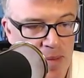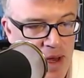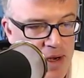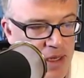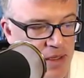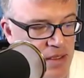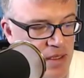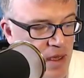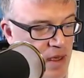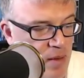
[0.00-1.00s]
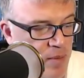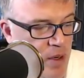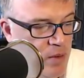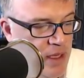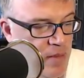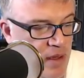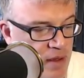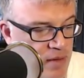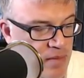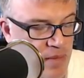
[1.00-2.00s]
but only in the
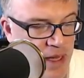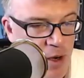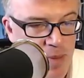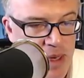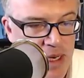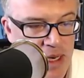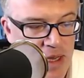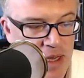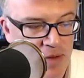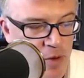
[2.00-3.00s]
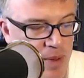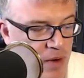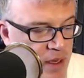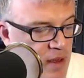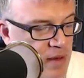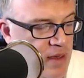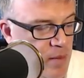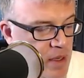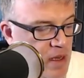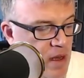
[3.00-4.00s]
later medieval period did it
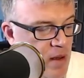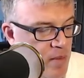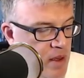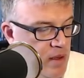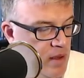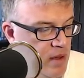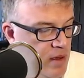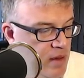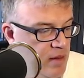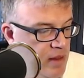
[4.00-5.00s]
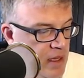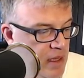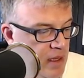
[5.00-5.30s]
become the